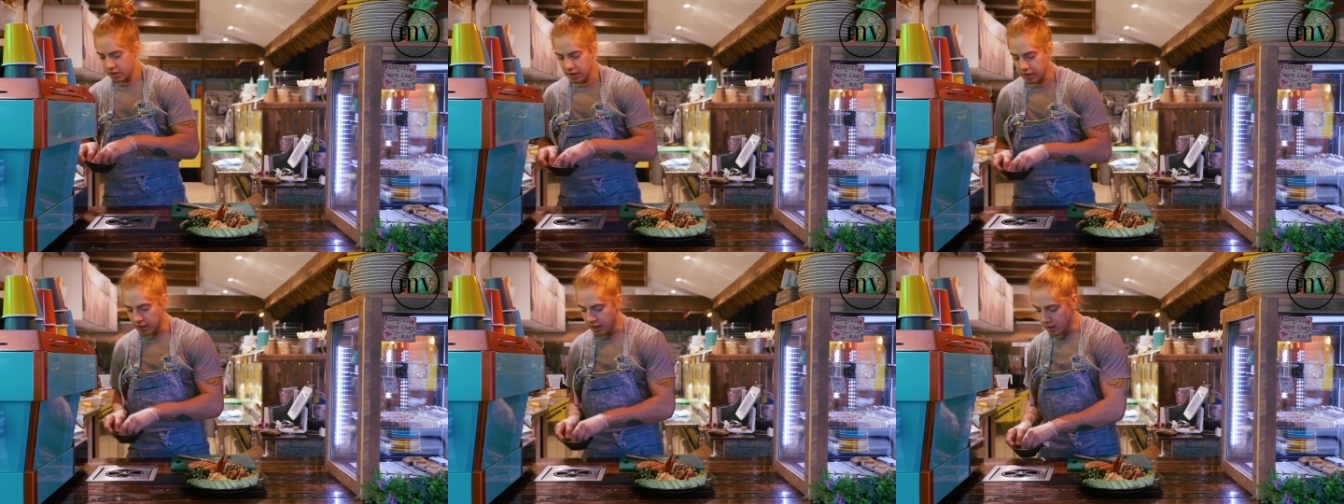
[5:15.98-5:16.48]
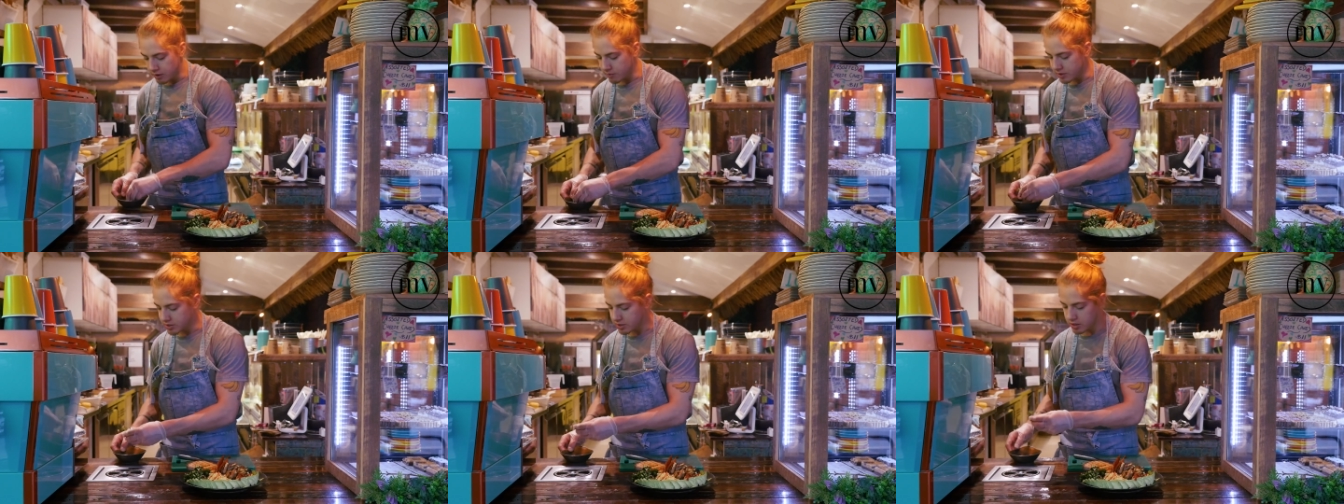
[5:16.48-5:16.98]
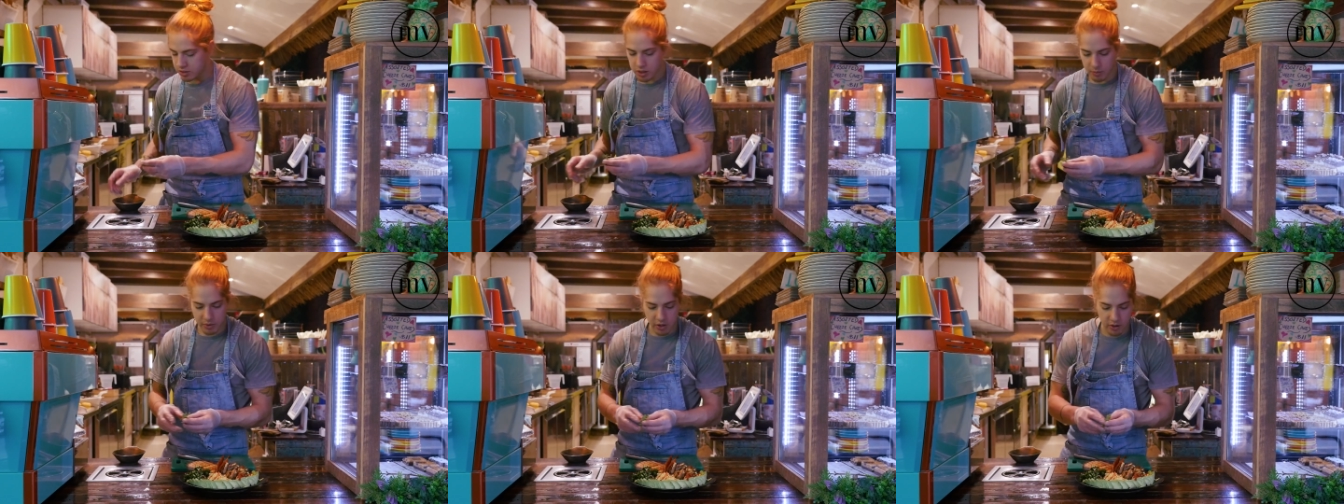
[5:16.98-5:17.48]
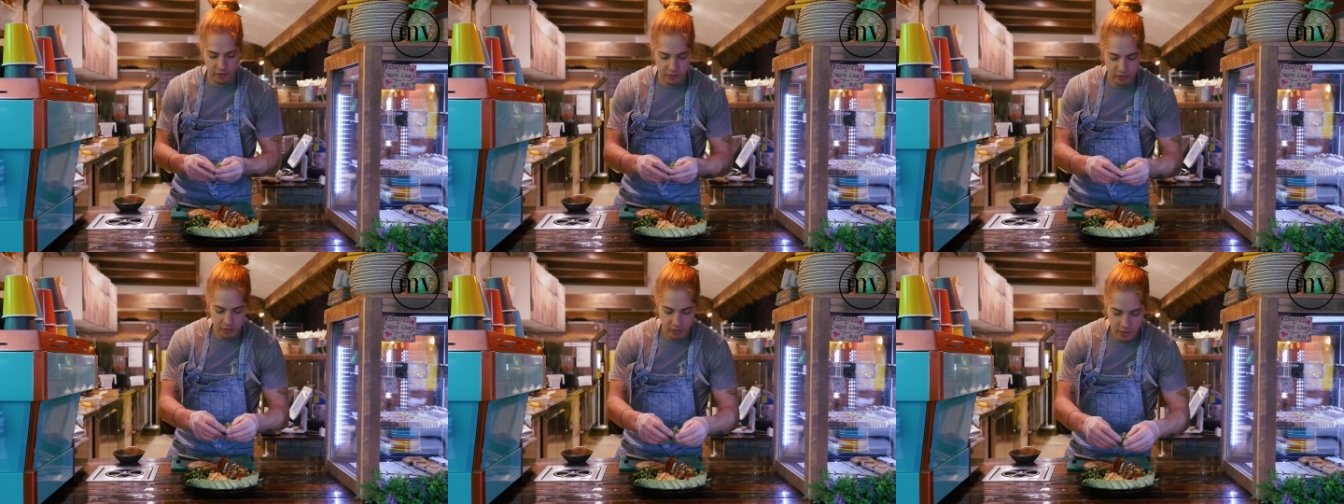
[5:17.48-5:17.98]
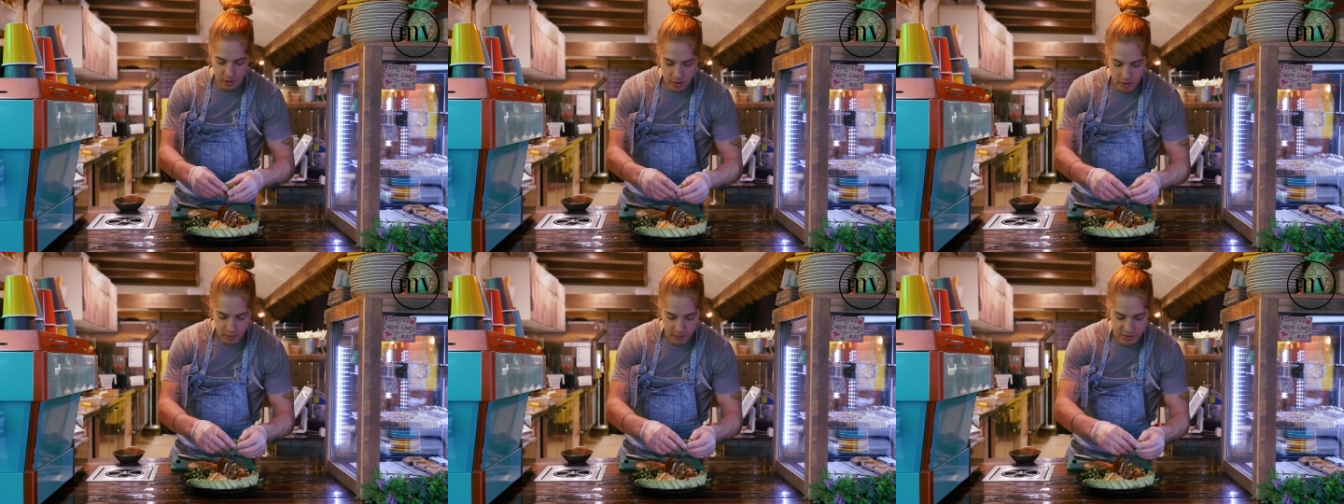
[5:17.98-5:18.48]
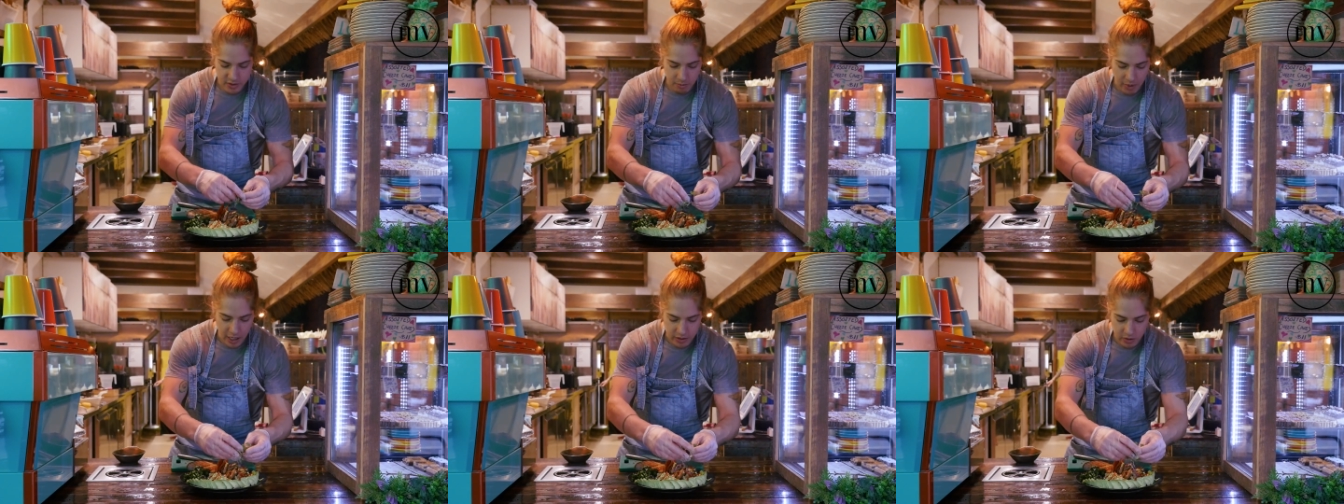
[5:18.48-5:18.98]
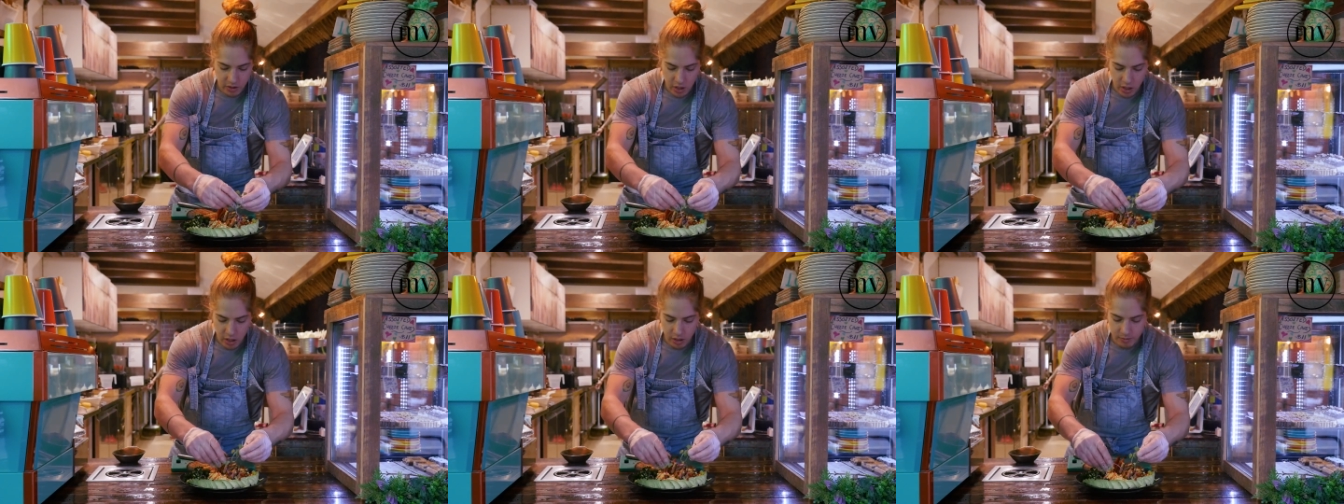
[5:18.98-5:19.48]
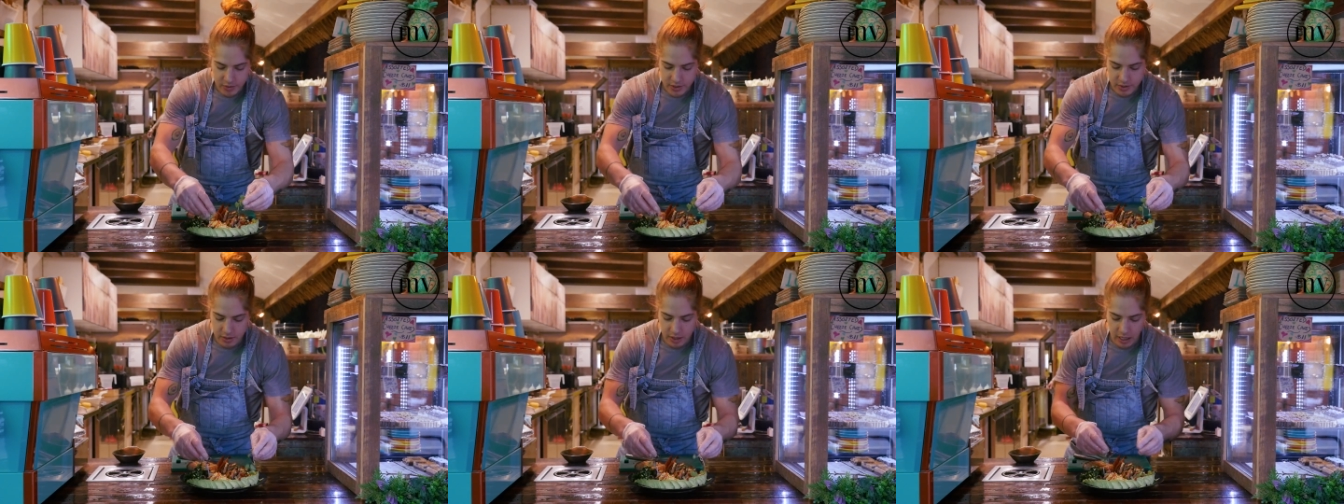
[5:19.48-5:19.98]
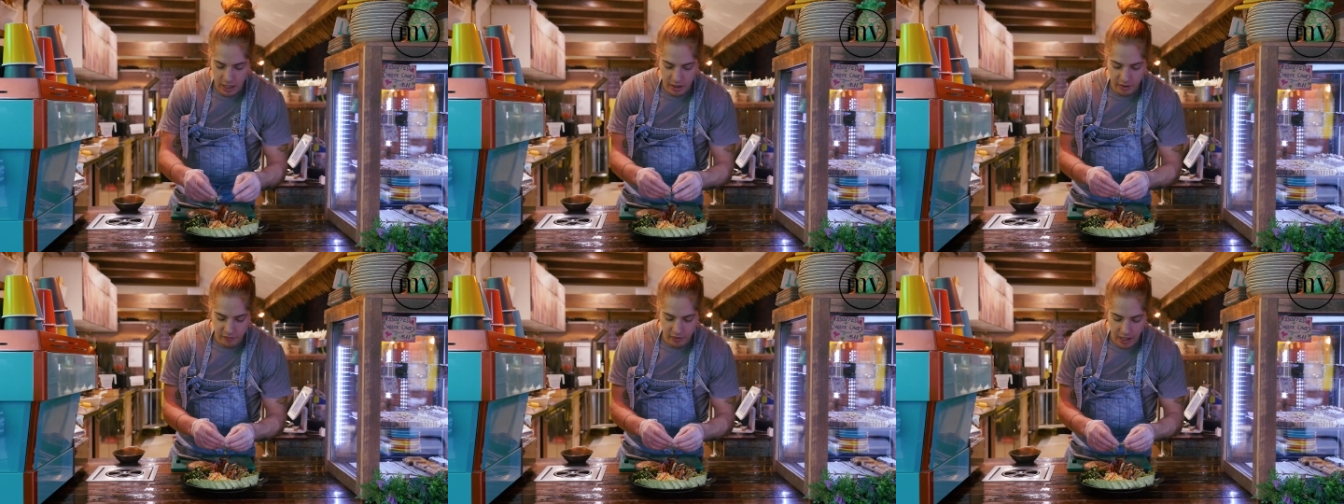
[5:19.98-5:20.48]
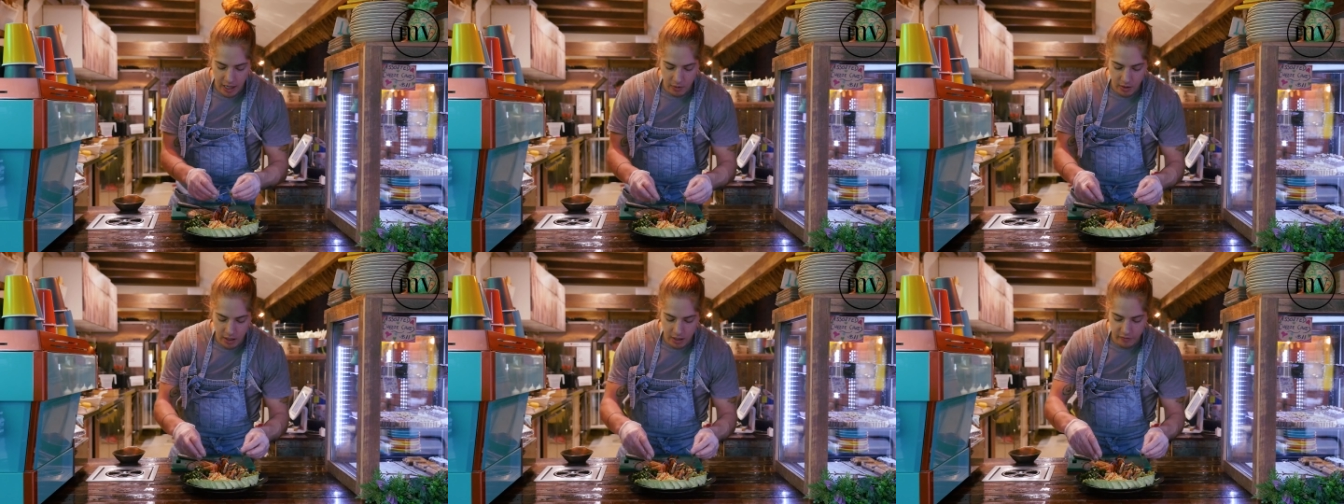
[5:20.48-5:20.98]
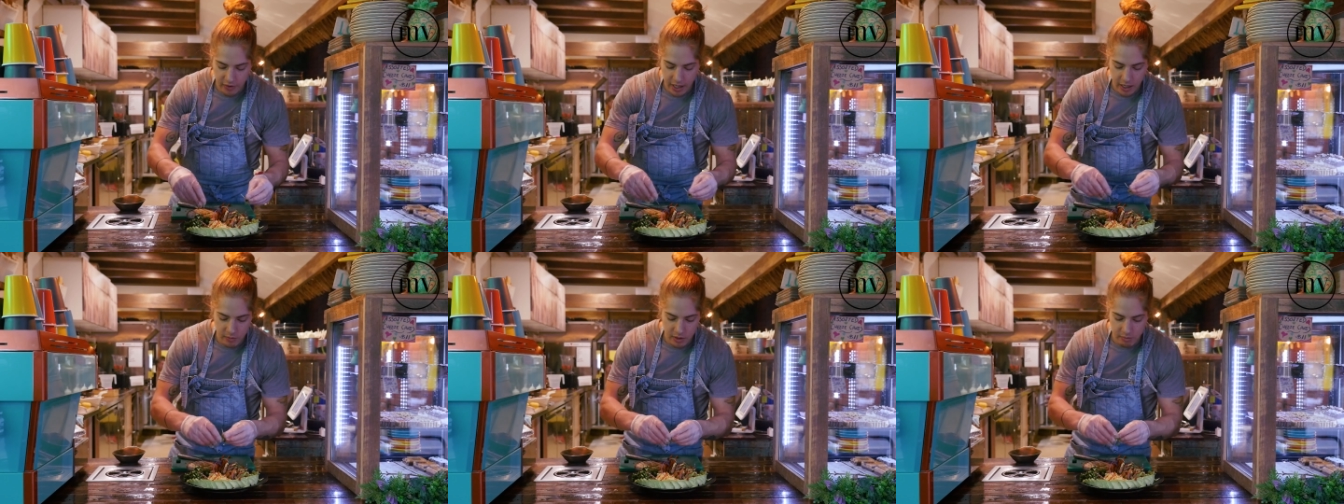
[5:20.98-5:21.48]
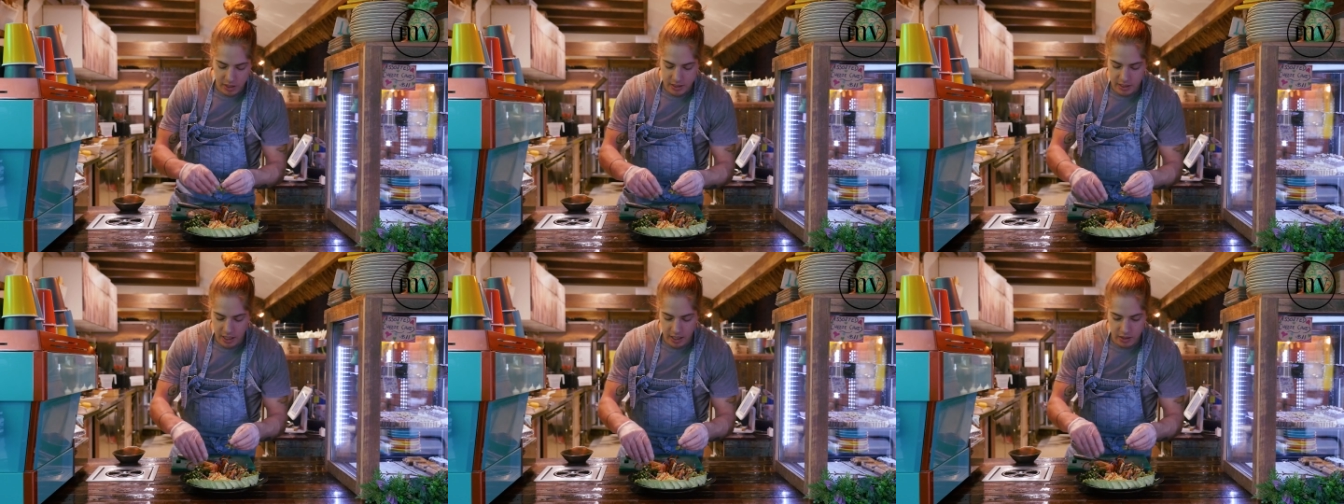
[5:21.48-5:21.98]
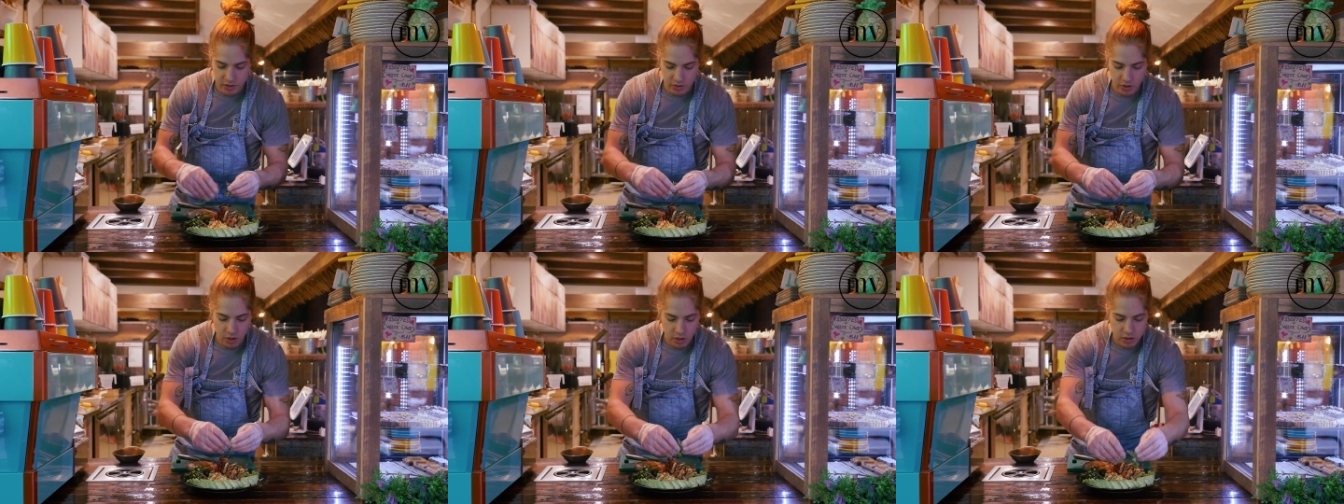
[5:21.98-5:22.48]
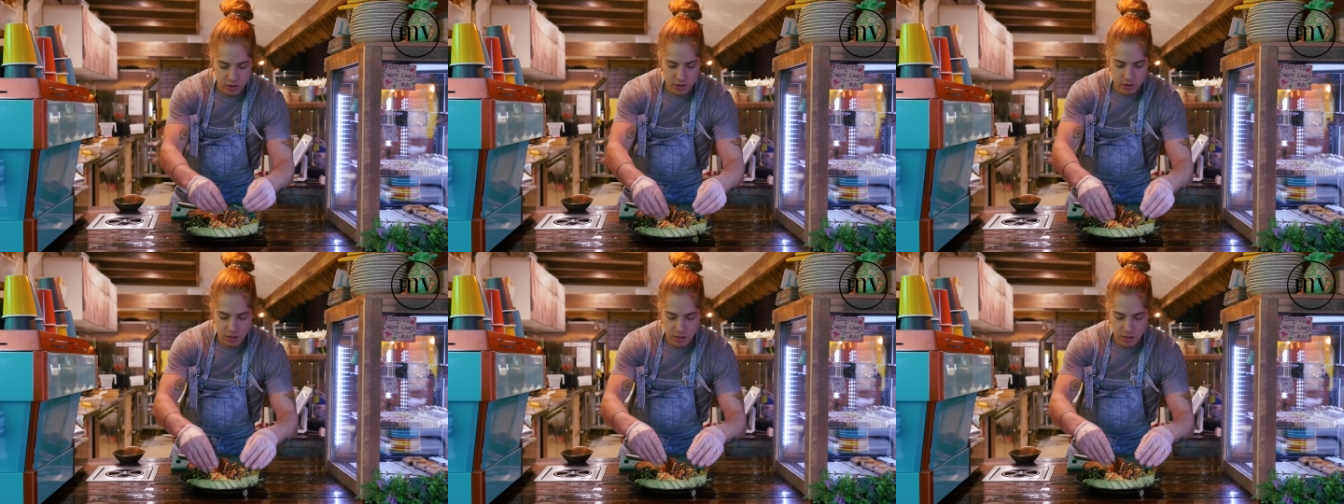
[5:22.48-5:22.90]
And then we're just going to top it off with some micro herbs and a flour if I had one, but today I do not.